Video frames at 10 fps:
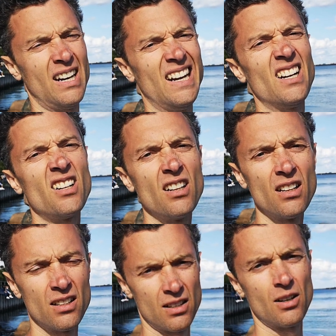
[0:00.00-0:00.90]

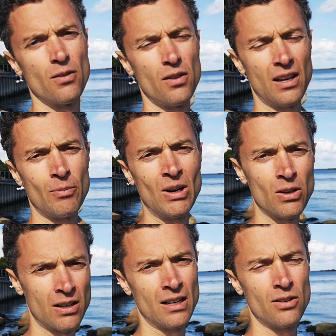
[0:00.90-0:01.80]
L of the
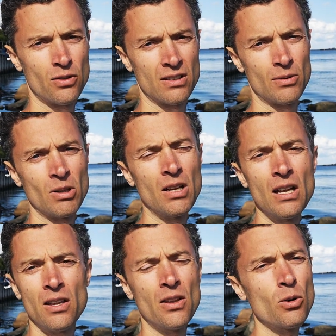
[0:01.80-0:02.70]
American English, for example.
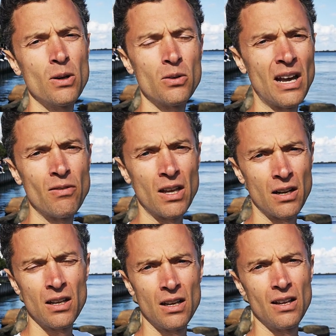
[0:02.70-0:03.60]
No, we don't have that.
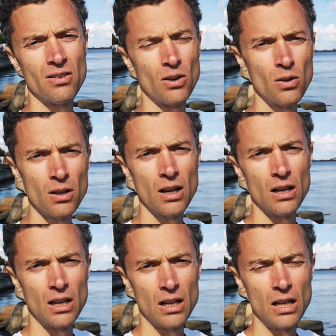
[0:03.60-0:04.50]
It's all
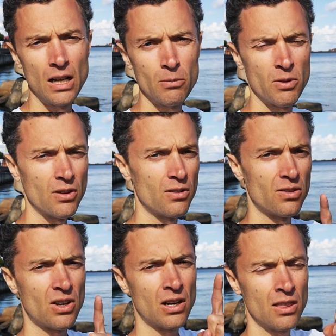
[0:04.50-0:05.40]
L with the
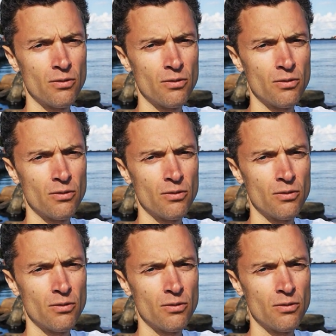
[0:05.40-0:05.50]
tongue in